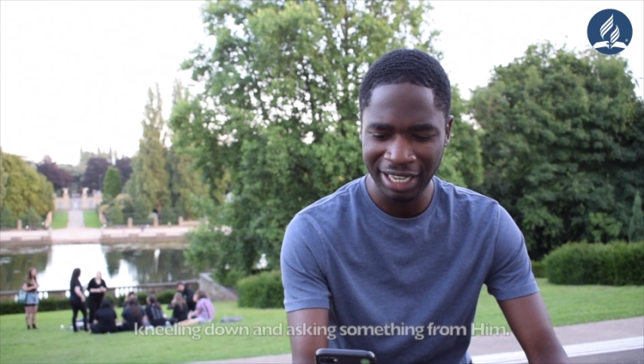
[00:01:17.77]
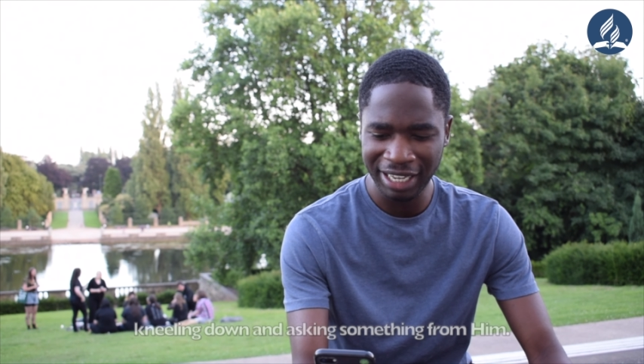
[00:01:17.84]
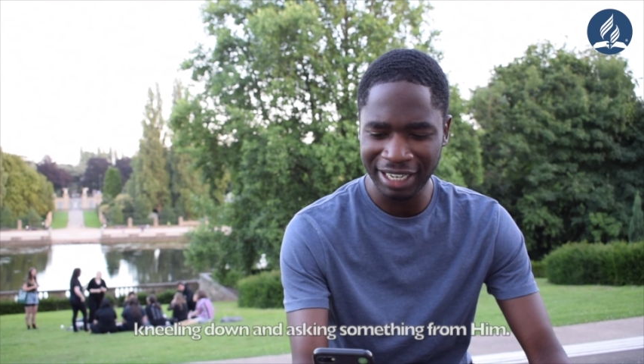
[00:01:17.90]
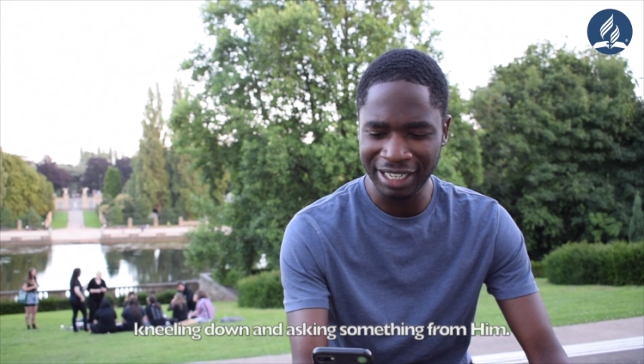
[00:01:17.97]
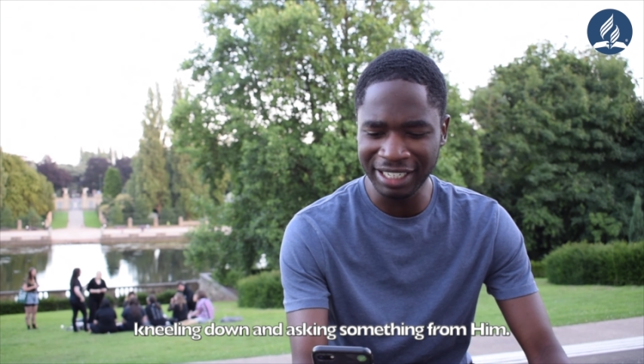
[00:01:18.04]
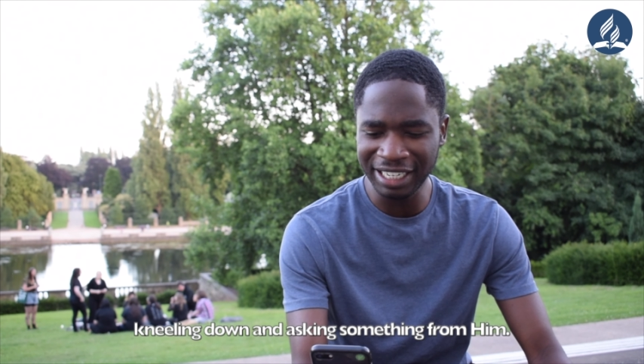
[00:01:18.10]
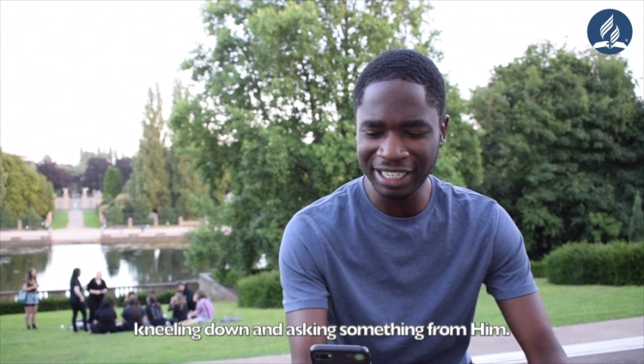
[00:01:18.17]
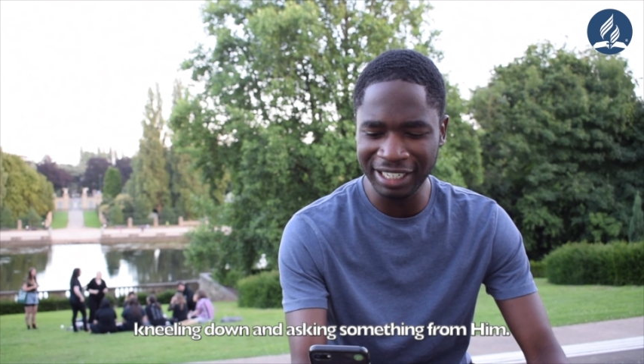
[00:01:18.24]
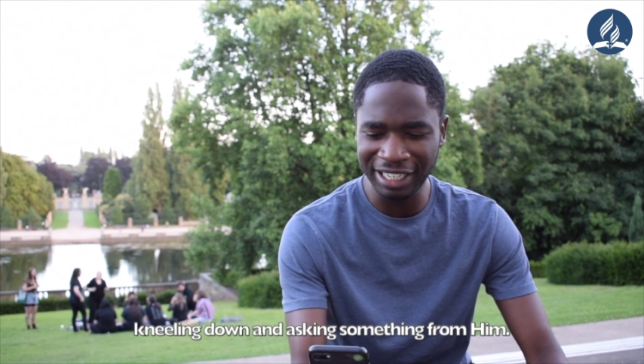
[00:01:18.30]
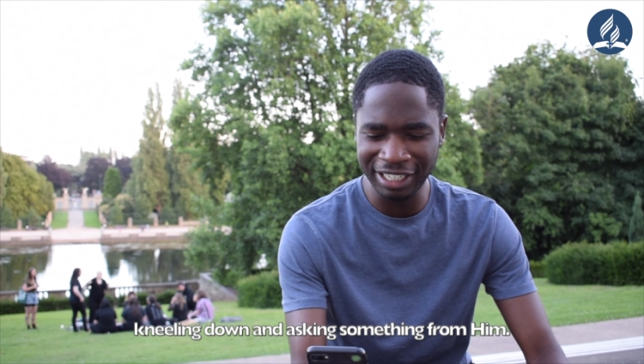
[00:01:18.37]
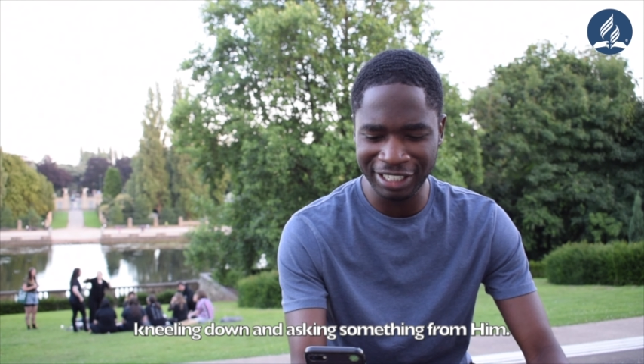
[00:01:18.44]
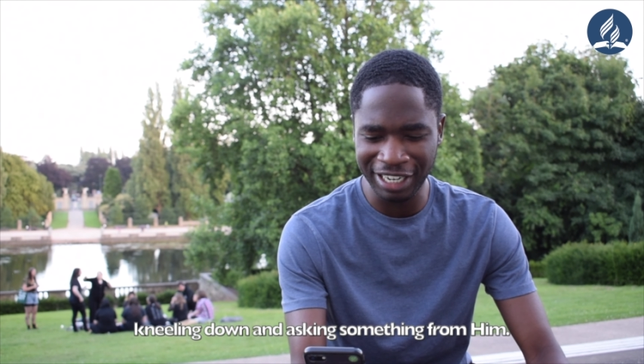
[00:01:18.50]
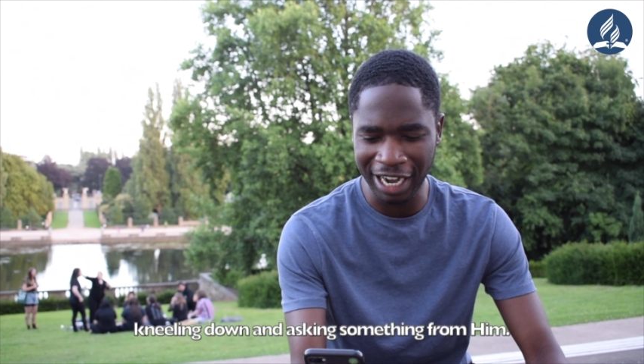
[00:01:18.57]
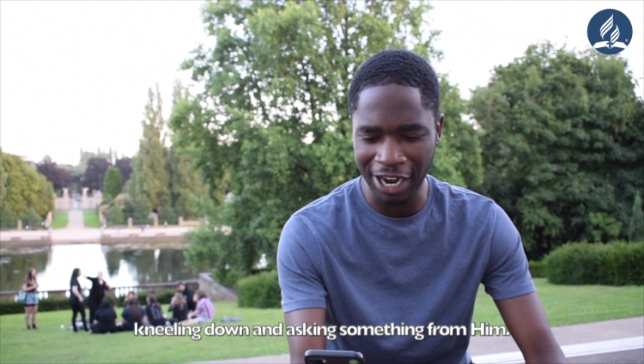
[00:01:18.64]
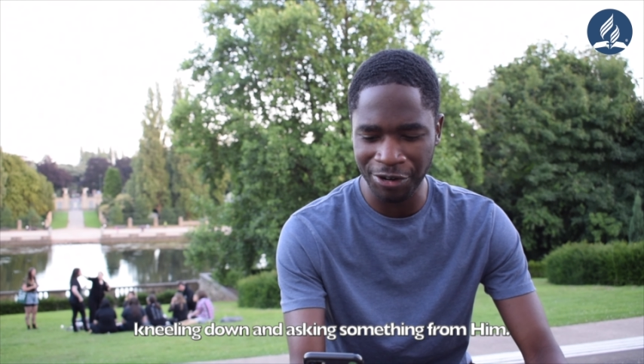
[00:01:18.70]
kneeling
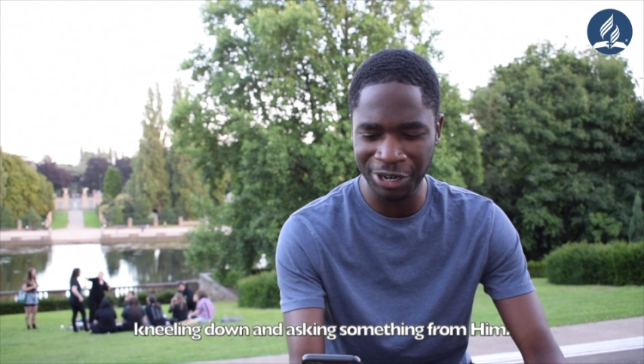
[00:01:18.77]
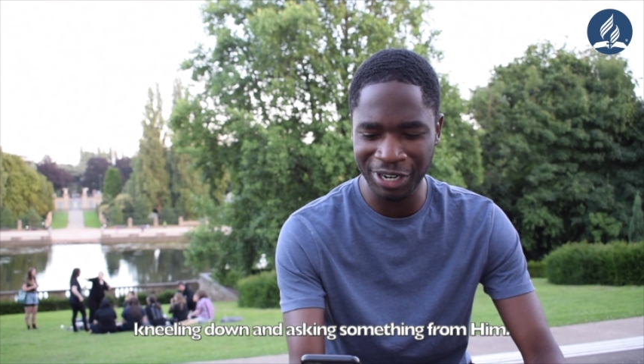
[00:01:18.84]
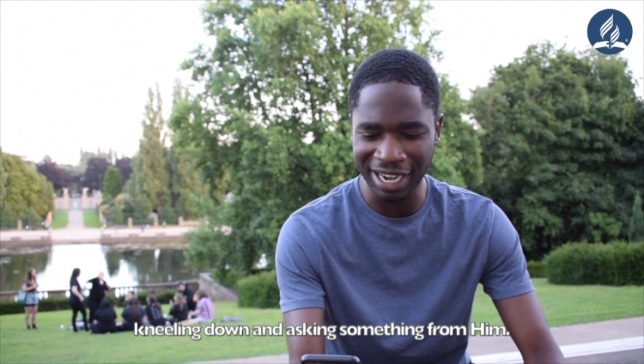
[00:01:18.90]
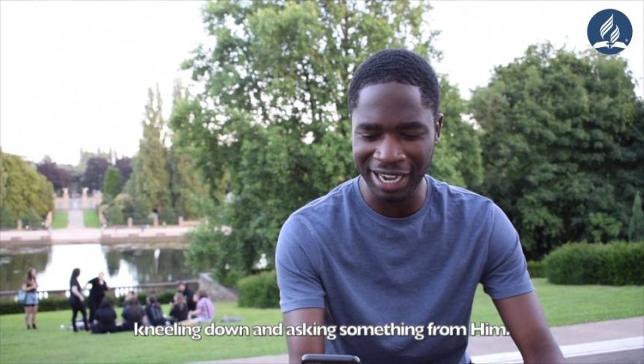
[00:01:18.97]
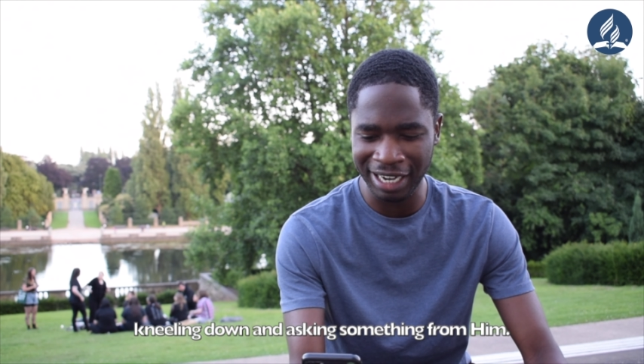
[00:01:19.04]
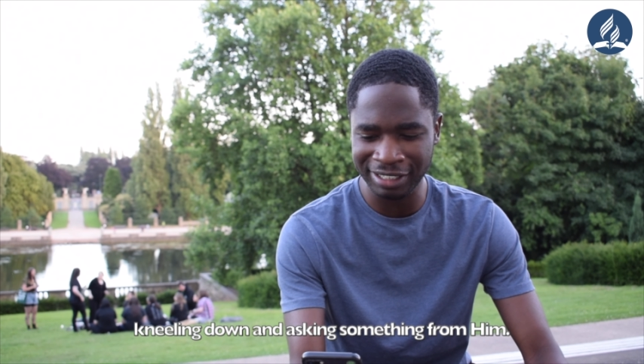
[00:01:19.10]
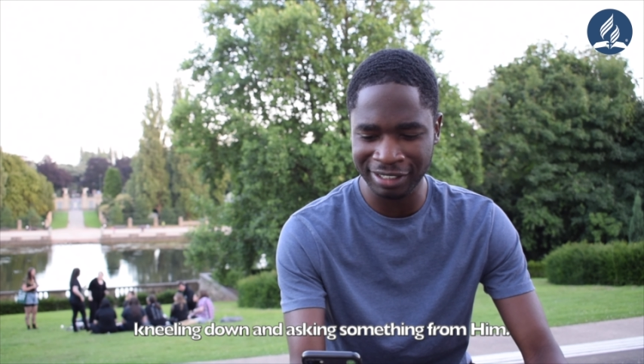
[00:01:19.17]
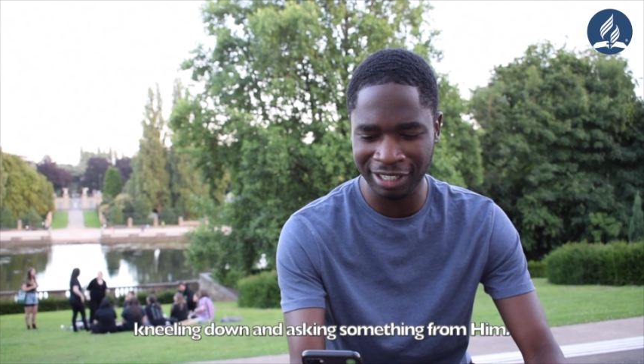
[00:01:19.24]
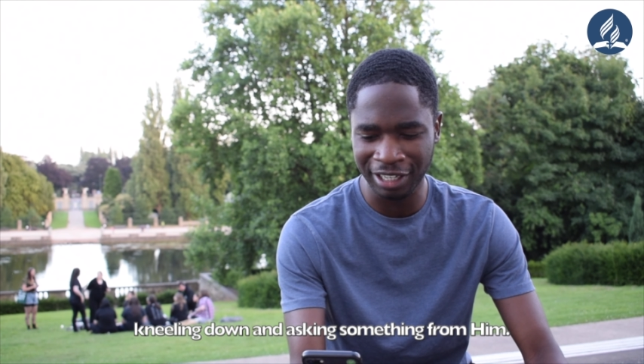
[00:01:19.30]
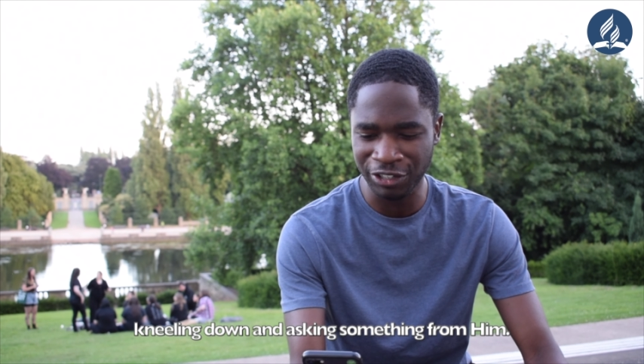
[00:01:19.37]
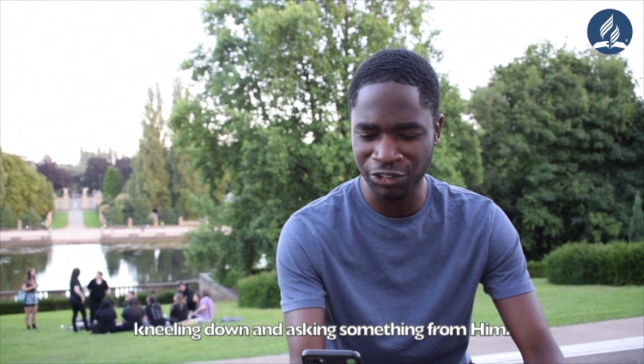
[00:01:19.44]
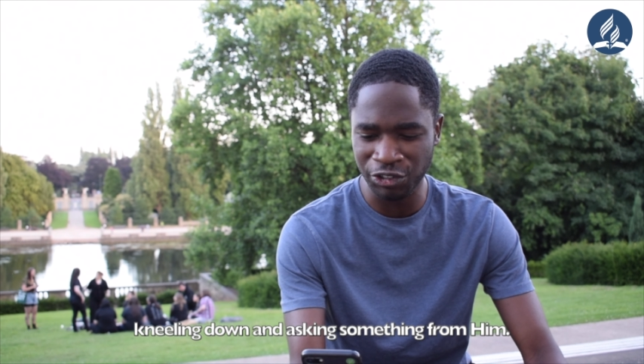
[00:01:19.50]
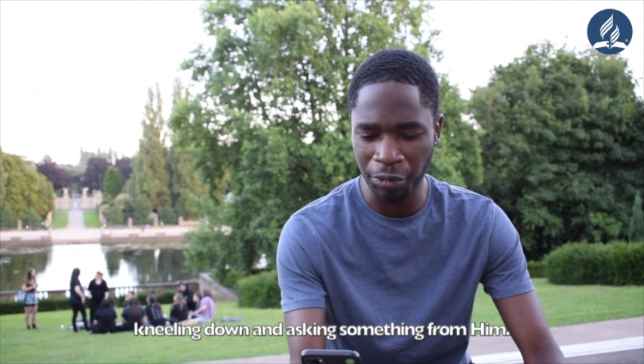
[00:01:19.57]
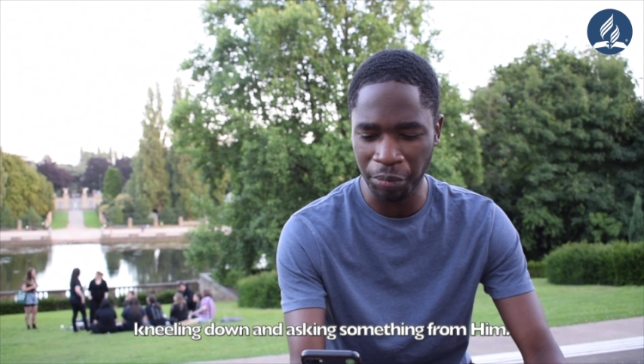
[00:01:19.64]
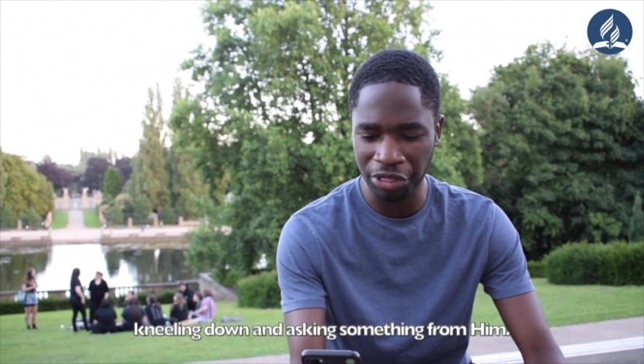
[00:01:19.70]
down and asking
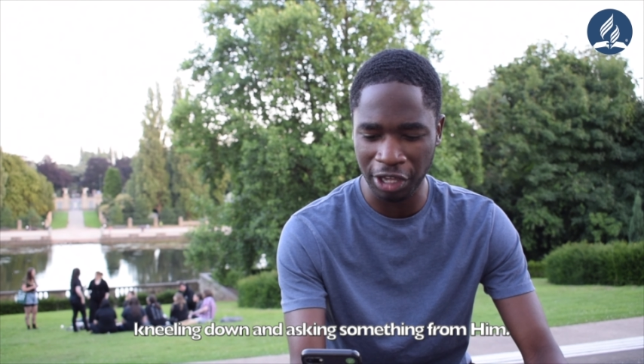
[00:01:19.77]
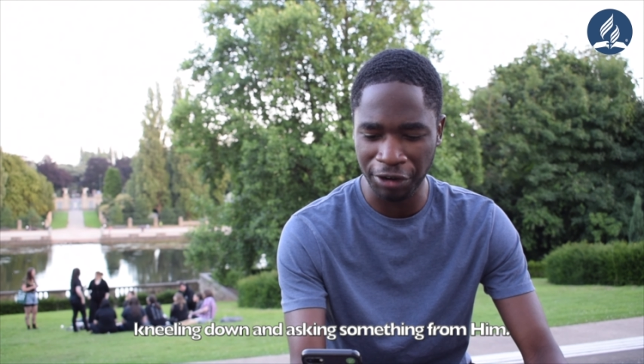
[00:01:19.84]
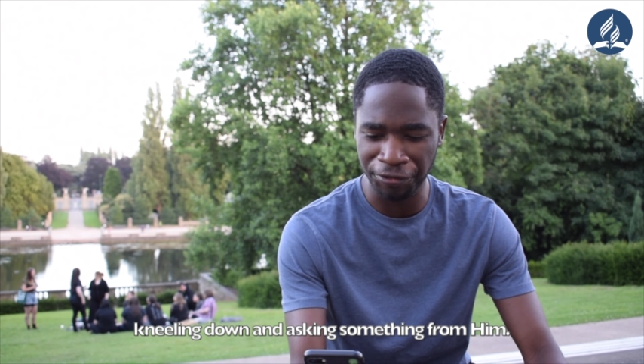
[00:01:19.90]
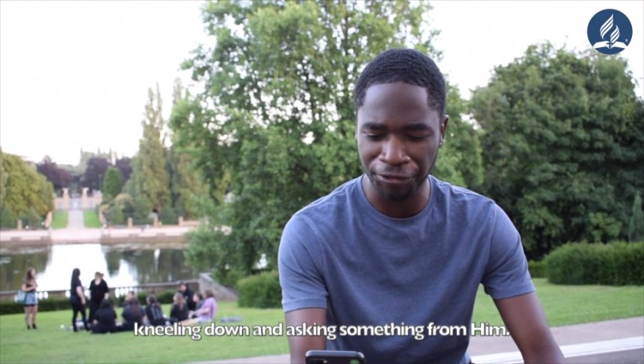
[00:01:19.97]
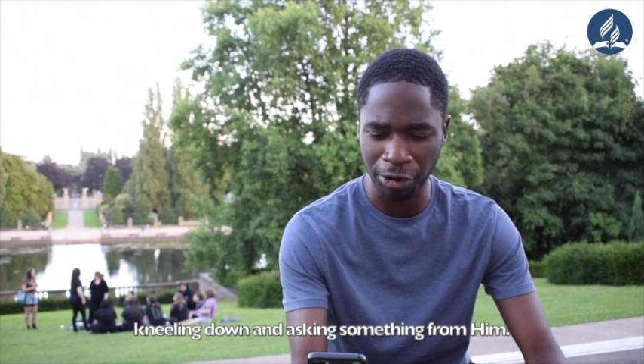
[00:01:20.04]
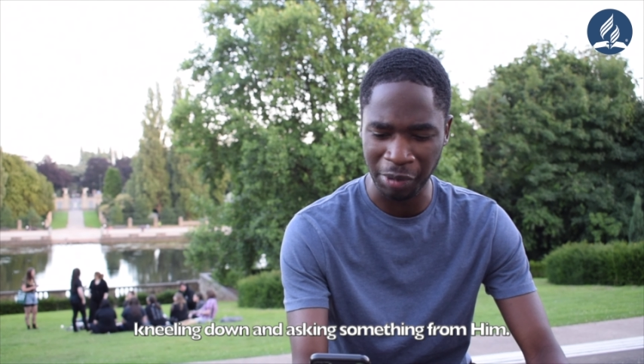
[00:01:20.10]
something from